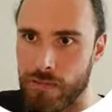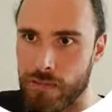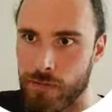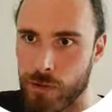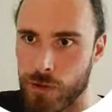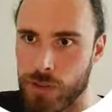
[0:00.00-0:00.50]

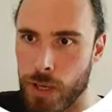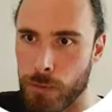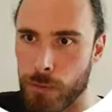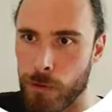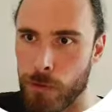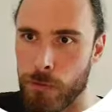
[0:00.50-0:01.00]
for
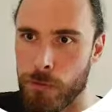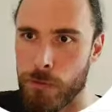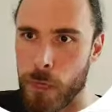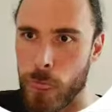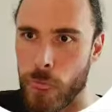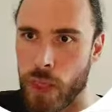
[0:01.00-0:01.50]
example,
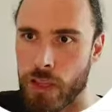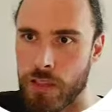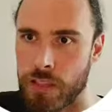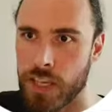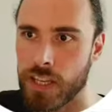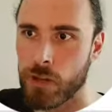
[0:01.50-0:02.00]

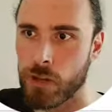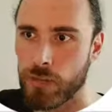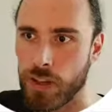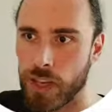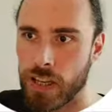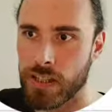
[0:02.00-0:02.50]
sync
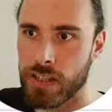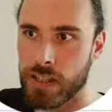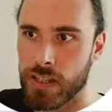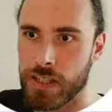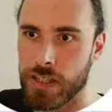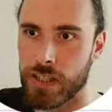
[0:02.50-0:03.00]

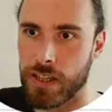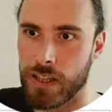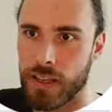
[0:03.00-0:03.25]
notification.